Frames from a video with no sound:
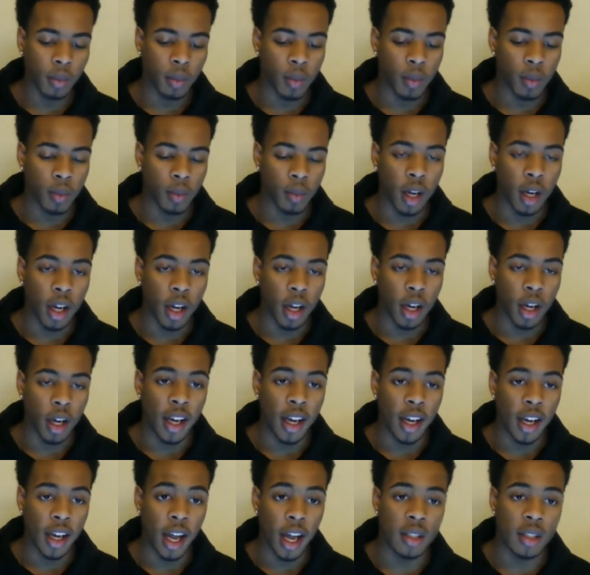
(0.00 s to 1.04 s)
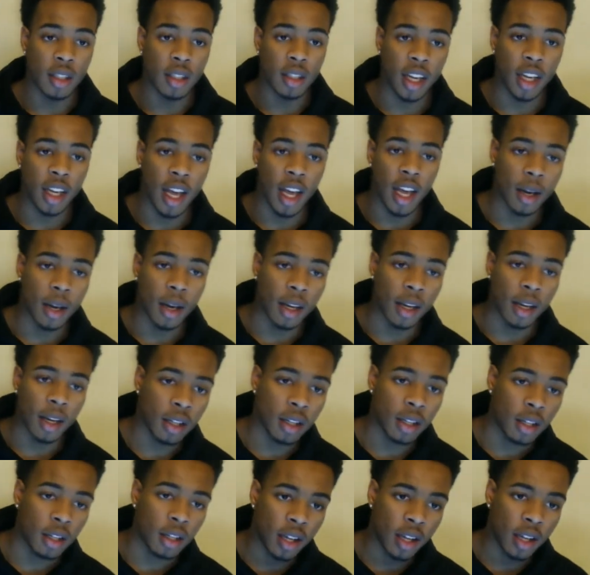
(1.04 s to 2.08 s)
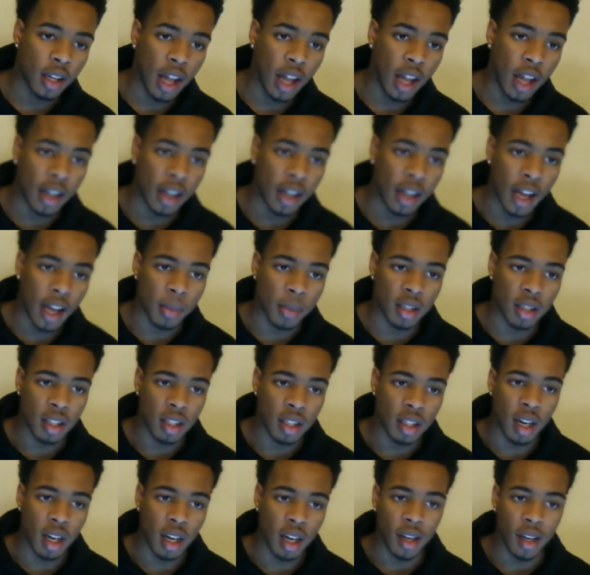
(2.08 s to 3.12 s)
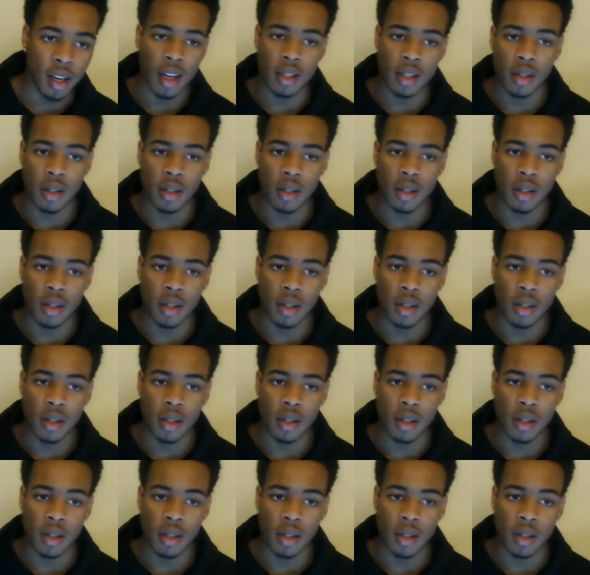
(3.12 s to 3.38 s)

He got a bunch of he had a bunch of young cats on his team.